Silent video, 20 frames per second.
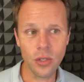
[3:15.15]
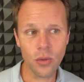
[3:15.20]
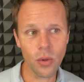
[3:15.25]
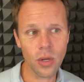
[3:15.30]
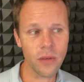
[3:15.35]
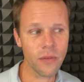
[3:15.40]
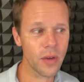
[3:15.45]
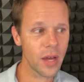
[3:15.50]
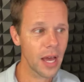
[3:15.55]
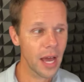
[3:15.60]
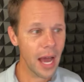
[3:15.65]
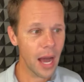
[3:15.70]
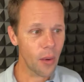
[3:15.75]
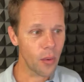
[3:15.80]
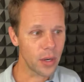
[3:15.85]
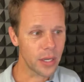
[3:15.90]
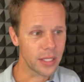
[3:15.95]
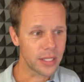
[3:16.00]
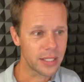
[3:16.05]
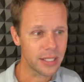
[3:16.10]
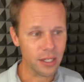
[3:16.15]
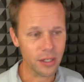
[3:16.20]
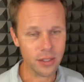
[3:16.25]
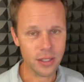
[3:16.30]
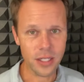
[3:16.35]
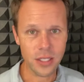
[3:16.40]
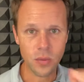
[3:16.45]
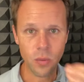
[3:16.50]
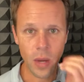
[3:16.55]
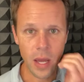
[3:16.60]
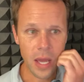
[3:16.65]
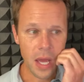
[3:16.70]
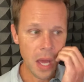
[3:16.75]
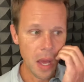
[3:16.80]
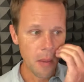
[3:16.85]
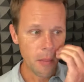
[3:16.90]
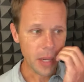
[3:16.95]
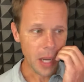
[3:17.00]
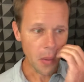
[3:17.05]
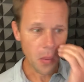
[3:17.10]
What if I wanted to steer it this way,
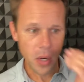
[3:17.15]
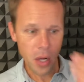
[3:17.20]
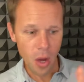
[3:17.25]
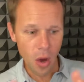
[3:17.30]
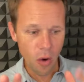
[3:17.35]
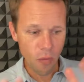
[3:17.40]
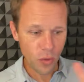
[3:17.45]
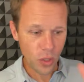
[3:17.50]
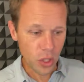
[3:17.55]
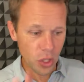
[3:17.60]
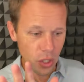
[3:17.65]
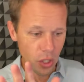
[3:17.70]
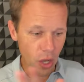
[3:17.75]
but I want to